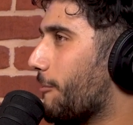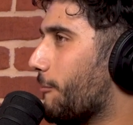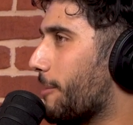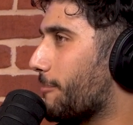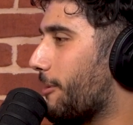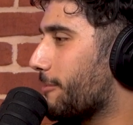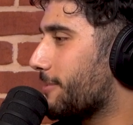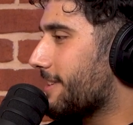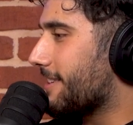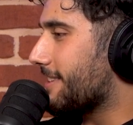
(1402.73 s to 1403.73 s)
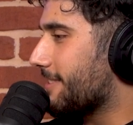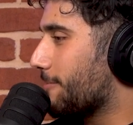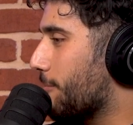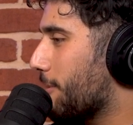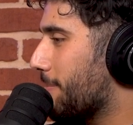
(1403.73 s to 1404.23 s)
Where I'm going with this is,
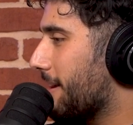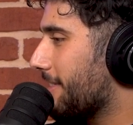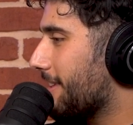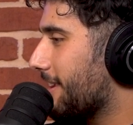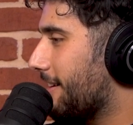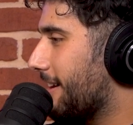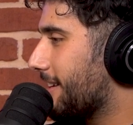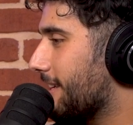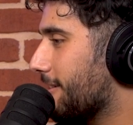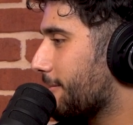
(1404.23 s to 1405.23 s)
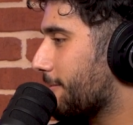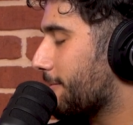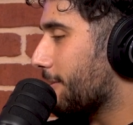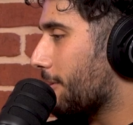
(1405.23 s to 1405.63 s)
what about the idea of,